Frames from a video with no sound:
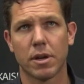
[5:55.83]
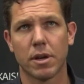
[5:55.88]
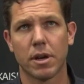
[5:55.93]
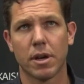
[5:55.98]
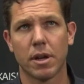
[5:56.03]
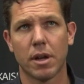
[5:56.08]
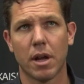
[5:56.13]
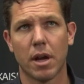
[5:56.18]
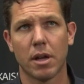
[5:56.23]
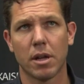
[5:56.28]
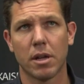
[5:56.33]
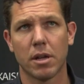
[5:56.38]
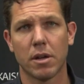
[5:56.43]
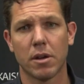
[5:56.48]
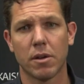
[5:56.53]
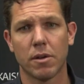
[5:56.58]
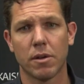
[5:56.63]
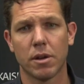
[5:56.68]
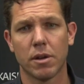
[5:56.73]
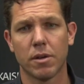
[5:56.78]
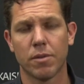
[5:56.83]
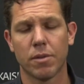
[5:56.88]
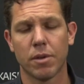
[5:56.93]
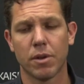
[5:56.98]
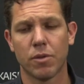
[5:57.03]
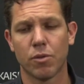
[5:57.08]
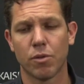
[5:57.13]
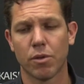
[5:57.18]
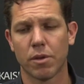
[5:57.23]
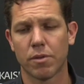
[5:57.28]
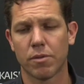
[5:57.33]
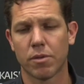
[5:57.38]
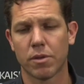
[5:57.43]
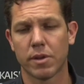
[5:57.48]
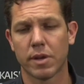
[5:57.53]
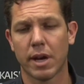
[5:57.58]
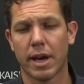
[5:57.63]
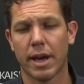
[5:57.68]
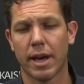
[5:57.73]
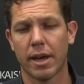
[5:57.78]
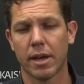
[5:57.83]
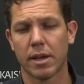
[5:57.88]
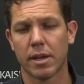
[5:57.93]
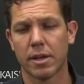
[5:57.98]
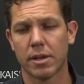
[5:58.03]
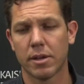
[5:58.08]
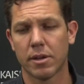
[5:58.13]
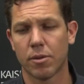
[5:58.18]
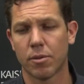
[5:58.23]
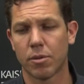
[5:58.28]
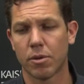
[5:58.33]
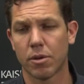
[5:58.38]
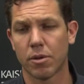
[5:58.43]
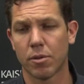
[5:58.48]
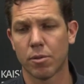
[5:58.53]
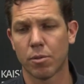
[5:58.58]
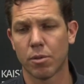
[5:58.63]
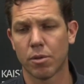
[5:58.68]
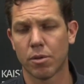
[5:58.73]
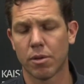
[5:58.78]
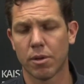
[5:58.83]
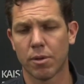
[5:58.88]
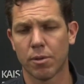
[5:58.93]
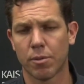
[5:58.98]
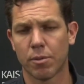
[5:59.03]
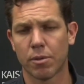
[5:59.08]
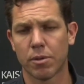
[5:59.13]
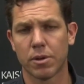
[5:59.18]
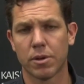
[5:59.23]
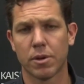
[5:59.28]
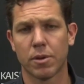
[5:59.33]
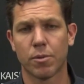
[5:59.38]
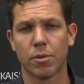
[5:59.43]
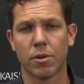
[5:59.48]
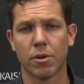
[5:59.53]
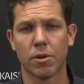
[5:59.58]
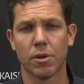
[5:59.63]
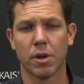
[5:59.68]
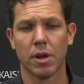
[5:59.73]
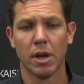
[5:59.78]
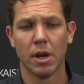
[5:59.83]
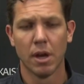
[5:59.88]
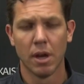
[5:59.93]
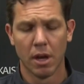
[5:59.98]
uh not you know individually for ty you know we're, we're you know we're